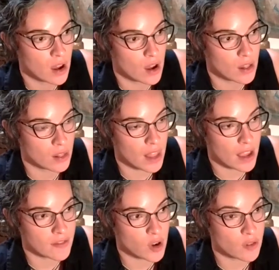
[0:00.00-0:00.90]

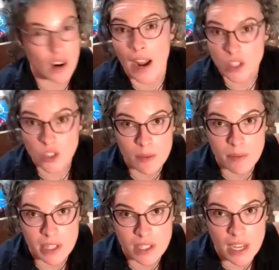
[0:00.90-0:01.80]
leftover ice cream
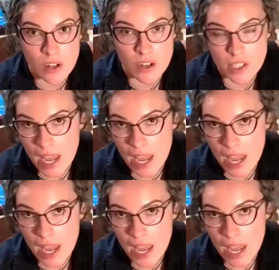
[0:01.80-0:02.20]
containers,